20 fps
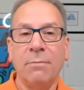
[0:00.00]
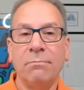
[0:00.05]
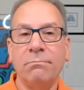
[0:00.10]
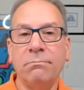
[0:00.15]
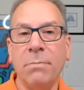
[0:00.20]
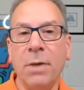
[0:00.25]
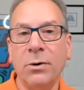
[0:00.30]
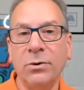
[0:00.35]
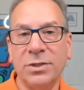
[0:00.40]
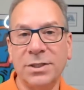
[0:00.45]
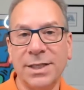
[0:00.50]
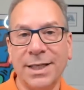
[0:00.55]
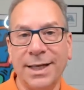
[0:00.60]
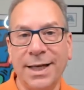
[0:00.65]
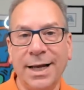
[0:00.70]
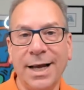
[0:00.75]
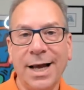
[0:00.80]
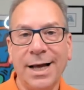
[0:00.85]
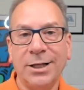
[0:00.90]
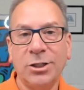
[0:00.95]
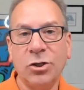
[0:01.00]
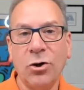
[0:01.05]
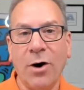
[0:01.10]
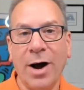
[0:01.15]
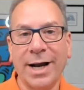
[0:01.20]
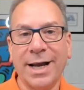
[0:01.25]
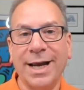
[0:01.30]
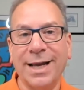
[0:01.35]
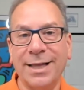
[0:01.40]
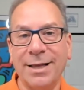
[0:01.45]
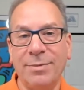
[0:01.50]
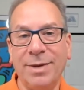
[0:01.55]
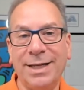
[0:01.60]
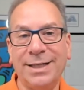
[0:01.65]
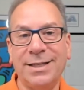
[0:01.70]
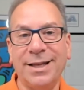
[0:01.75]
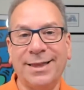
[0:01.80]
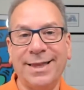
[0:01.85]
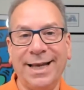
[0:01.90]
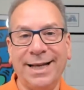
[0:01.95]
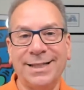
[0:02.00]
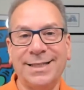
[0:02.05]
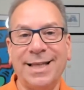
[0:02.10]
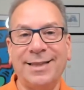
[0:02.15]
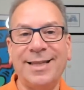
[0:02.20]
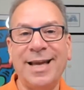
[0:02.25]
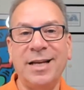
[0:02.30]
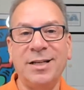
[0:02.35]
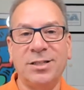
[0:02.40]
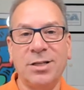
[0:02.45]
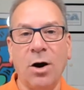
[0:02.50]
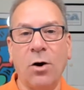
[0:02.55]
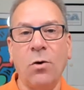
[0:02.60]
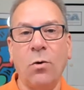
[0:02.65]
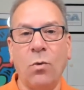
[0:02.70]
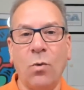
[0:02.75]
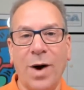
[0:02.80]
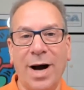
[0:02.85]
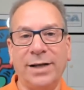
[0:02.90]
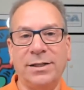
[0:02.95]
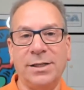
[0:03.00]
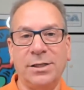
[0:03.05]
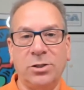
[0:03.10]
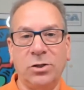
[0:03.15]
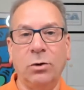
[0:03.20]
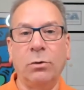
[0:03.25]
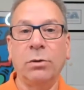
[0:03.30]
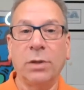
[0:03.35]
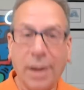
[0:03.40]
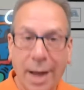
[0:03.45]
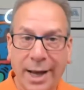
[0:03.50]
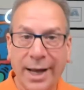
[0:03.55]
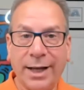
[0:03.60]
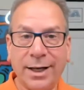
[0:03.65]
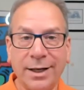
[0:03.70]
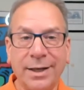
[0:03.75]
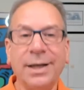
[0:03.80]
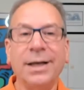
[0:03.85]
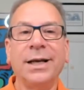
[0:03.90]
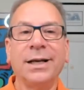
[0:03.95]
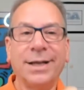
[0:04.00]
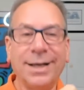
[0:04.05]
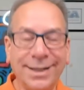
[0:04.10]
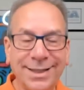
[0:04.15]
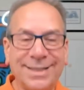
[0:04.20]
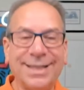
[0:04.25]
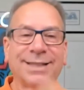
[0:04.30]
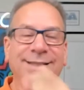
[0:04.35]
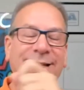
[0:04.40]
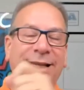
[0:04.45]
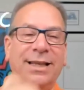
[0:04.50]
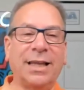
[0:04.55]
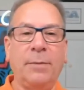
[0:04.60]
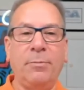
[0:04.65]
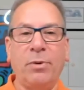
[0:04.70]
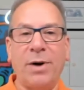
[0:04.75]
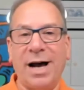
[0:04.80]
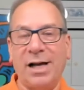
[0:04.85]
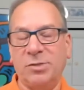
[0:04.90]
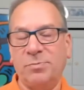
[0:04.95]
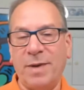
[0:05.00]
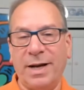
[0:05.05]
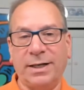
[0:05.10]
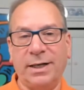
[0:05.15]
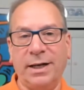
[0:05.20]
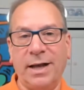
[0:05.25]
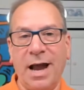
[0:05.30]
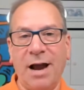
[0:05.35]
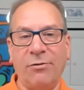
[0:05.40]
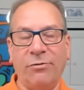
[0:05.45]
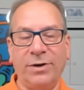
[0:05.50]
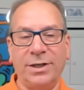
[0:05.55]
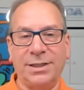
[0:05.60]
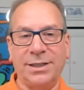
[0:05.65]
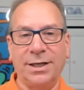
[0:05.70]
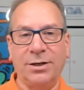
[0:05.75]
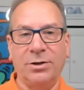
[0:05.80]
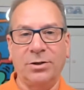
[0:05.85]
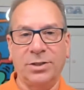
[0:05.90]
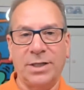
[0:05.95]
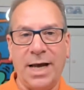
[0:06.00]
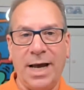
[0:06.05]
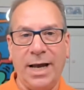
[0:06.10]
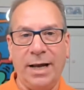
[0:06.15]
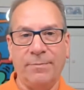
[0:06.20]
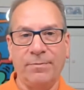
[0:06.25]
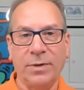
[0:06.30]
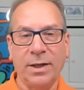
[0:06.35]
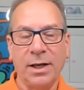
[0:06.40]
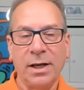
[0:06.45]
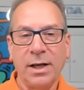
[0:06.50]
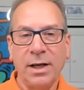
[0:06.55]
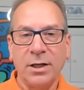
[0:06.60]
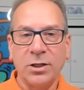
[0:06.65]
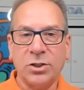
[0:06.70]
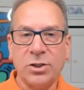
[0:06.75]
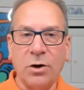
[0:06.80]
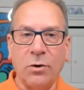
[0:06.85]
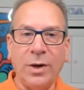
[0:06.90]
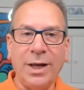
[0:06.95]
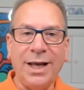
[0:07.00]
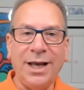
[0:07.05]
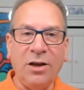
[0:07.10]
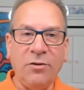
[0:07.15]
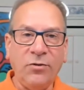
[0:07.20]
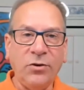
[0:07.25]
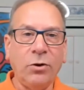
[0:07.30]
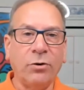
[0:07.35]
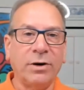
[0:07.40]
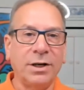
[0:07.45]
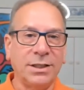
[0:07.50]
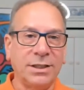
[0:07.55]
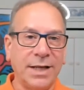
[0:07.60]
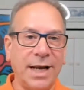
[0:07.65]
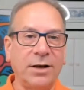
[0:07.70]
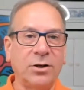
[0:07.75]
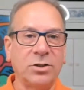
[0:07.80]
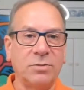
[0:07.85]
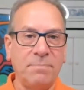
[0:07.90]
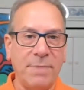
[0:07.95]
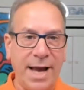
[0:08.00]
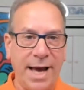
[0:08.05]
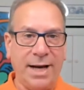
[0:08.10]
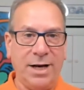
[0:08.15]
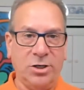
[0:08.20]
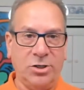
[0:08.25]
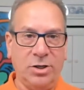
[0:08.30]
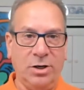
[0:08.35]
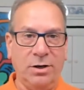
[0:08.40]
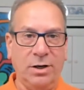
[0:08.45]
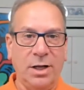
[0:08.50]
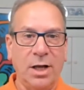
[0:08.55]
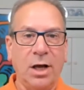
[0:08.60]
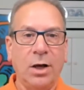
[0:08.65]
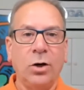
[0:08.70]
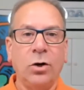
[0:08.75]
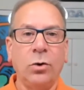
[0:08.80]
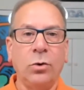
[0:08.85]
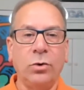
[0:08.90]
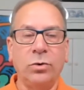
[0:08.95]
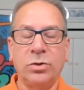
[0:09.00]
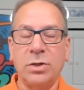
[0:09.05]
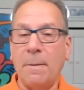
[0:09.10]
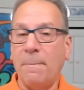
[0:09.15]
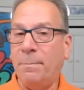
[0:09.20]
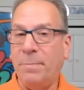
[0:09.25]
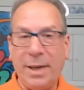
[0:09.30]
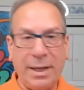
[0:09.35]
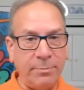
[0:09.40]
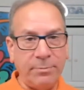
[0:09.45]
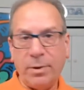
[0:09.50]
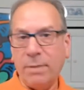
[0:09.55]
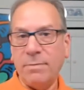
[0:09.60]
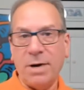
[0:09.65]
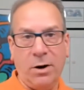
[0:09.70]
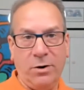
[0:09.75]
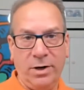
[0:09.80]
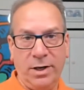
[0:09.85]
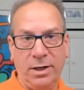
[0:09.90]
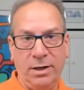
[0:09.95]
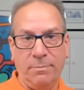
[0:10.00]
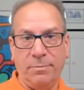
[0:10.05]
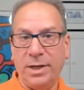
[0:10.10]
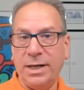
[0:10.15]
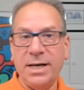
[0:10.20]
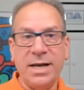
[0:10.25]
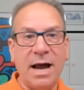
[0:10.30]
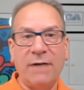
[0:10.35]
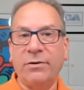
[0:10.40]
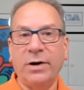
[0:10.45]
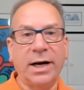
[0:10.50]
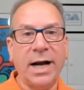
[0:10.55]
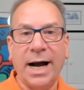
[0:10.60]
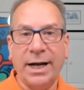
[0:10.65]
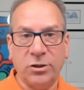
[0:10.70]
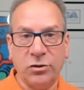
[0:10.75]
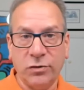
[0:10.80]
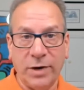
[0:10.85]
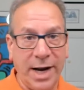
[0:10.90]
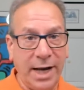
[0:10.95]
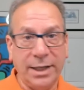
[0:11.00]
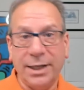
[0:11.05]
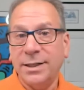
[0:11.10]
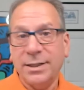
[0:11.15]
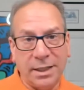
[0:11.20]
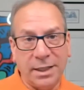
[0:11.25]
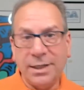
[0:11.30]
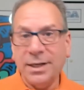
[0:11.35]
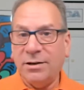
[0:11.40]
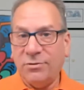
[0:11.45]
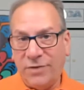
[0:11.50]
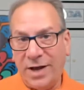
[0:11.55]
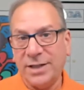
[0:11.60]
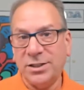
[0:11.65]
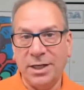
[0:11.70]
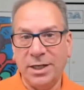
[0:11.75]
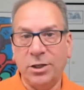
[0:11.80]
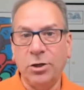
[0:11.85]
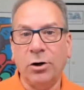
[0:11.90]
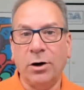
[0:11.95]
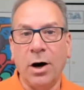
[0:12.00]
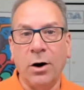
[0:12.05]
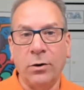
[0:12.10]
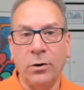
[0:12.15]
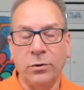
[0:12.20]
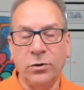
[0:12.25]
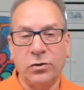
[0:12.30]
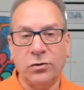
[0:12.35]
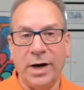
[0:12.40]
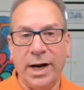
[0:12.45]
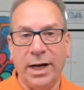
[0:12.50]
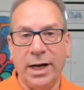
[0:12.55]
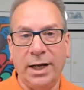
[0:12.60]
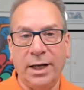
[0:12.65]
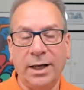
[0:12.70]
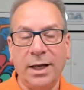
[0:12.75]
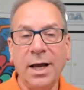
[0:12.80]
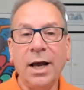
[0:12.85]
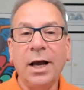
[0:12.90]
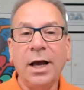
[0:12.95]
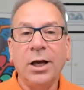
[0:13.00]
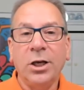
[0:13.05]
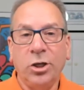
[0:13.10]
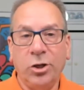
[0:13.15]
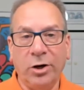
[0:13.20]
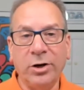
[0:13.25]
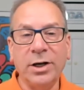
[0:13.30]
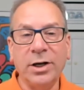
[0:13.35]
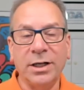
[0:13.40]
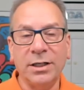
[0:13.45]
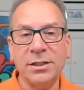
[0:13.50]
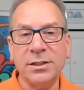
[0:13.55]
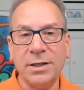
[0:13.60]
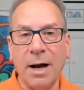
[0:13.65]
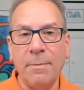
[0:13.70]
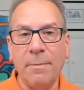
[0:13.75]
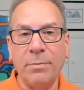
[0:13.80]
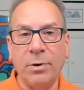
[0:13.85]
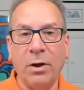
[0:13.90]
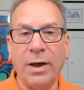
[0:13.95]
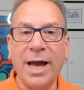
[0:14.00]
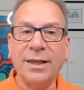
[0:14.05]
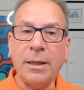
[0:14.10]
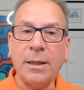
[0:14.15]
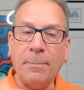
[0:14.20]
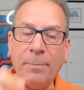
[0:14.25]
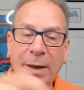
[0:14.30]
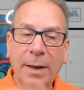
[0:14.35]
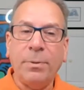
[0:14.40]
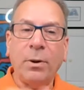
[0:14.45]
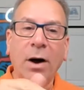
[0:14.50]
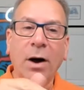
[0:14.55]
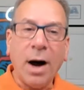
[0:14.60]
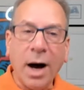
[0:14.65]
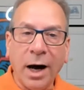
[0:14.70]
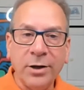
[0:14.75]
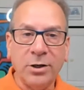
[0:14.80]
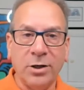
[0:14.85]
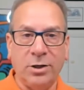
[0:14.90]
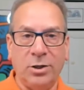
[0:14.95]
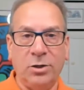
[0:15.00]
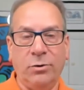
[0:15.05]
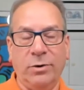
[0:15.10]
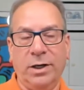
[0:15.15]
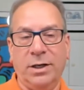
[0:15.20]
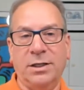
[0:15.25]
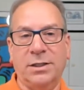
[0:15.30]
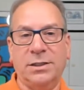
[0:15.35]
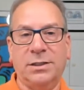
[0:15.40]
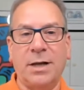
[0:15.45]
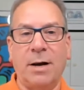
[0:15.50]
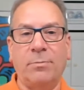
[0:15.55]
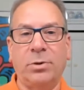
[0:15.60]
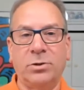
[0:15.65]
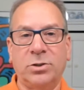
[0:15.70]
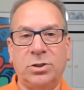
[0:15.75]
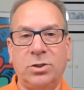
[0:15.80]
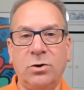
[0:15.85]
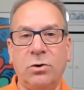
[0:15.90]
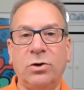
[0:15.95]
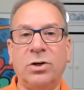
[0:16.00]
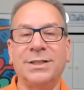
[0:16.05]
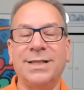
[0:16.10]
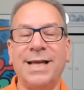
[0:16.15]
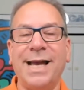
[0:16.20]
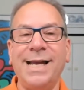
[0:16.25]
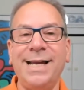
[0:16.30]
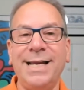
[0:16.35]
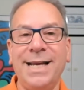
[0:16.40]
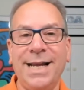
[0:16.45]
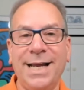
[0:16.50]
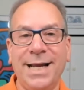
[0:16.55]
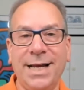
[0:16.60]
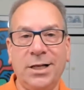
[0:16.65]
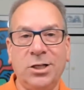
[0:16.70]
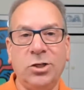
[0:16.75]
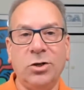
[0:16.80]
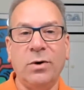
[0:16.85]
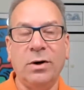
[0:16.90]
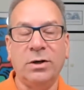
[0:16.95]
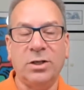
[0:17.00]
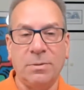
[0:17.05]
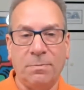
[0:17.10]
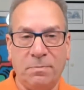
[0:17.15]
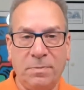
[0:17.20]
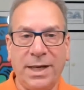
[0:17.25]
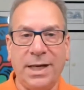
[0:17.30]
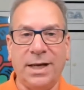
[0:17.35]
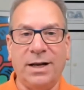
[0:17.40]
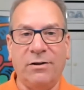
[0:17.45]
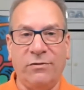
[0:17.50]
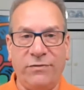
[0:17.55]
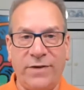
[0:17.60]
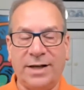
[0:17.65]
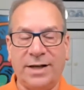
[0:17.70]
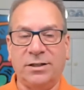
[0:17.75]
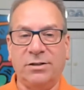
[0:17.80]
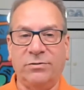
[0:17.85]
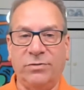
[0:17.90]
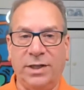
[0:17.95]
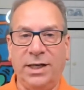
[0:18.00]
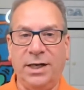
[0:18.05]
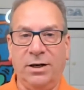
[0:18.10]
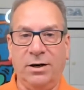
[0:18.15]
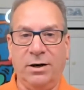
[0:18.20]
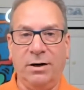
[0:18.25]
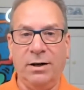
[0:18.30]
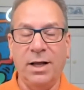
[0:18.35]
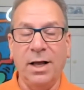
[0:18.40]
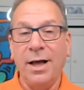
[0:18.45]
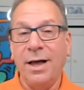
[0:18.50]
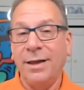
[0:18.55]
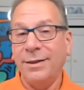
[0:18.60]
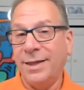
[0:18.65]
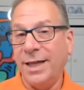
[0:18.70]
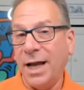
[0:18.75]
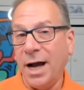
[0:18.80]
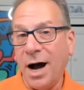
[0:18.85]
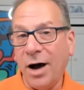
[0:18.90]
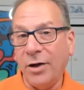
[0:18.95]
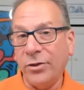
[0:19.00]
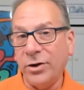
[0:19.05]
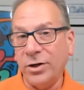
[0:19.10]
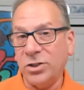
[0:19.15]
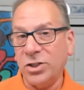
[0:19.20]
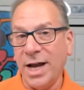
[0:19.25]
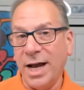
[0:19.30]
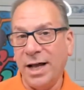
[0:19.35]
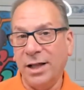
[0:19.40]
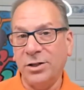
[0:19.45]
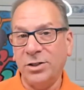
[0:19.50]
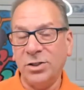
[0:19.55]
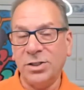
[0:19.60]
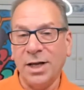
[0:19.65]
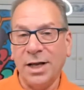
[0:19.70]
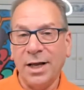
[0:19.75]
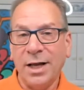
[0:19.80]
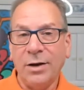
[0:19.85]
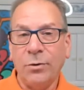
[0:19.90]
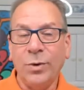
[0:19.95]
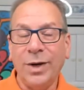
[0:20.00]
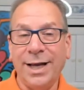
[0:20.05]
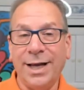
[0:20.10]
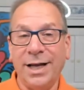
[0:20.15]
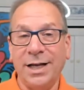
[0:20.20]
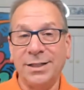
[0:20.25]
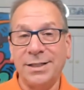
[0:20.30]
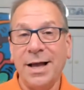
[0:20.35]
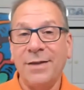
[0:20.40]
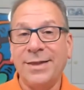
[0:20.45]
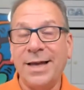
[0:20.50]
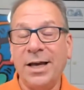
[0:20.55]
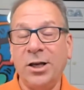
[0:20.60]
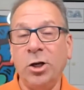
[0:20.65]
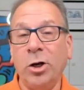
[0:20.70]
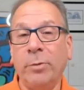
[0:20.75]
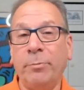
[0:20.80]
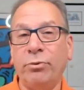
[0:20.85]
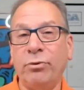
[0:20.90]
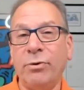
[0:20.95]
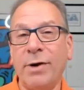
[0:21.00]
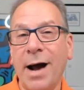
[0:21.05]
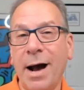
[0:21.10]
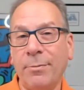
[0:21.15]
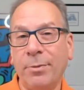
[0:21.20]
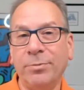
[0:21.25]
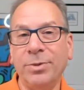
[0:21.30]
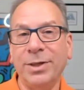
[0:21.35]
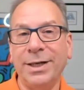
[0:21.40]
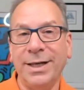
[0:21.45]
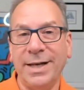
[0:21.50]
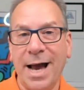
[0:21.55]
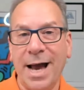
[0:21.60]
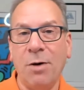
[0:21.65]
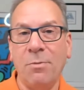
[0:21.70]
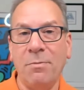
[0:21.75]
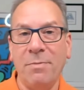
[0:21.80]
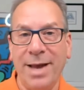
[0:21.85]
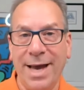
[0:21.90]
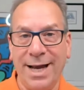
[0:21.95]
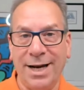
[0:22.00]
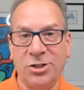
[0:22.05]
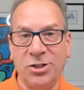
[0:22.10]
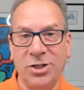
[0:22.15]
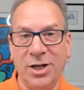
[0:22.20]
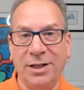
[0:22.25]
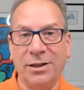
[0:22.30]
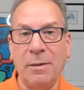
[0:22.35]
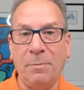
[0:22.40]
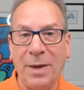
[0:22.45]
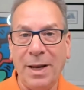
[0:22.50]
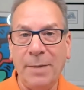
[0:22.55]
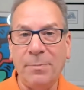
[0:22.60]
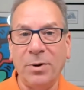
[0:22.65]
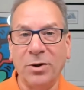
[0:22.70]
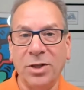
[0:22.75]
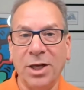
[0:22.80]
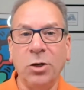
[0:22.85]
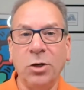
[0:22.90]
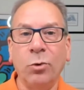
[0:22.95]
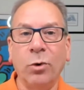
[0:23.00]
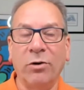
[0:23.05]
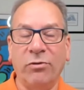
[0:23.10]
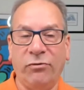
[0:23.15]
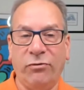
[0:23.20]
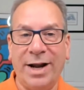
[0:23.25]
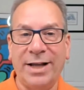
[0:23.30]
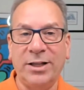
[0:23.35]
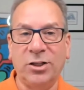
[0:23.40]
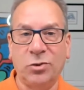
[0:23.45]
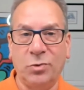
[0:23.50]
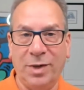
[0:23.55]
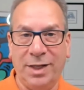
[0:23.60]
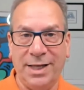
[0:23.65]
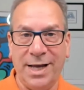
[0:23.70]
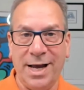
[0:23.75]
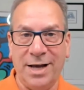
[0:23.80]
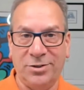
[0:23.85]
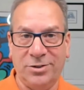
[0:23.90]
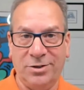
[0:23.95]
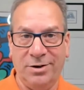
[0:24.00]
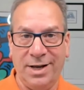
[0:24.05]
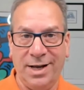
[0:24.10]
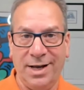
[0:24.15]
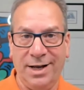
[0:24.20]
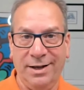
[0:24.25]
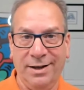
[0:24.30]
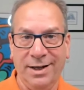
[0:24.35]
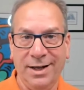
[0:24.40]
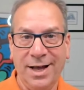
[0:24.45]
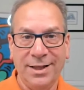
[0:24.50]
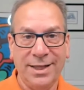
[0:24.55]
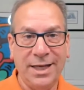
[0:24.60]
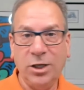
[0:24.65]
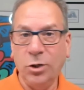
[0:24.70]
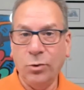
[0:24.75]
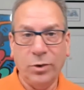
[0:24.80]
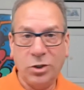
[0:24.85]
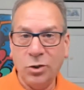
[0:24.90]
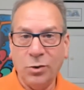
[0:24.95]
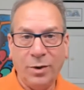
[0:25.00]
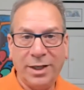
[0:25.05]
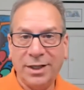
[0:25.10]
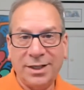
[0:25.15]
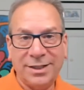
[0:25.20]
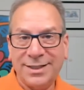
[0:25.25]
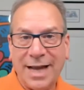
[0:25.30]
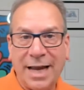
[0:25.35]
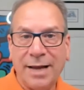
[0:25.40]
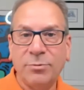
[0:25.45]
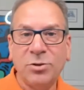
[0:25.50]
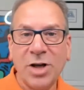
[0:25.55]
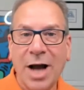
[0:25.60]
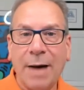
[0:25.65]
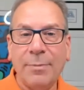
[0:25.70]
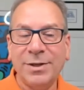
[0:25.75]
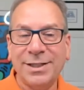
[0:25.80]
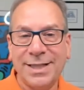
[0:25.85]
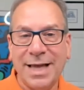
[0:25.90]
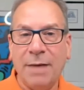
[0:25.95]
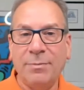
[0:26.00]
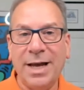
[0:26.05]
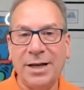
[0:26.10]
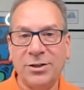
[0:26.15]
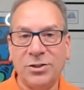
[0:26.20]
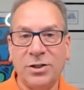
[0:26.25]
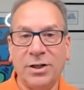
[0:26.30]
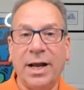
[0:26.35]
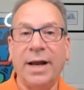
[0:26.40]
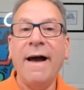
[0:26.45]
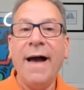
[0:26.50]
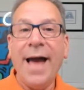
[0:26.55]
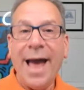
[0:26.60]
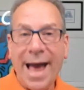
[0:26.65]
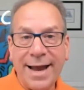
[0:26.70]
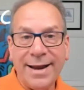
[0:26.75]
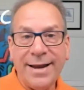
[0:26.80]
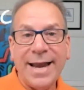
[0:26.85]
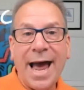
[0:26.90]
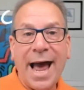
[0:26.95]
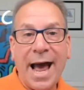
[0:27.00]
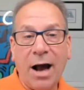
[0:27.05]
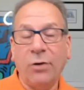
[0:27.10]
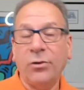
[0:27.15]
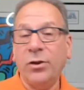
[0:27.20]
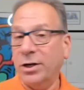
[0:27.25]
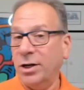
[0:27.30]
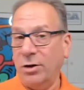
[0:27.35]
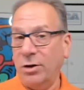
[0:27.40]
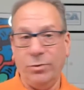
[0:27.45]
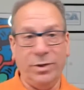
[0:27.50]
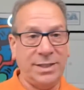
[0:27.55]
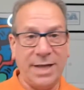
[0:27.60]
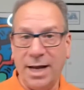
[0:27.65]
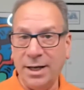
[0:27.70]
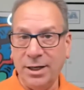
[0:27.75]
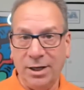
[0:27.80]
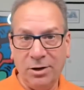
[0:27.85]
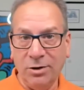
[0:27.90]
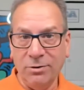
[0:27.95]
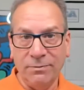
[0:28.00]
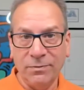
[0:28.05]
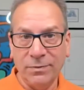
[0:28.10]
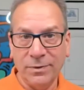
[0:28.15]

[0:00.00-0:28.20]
mostly talking them into things that they don't want to do, like consistently prospecting every single day. So if you're a sales manager who's been promoted but never got trained and didn't invest in your own training, you're going to stumble, and the people under you are going to stumble too because they need you to be an effective leader. The other challenge is that you're probably now managing the people that you were friends with yesterday, that you were doing the same job as them yesterday, and now they're going to resent you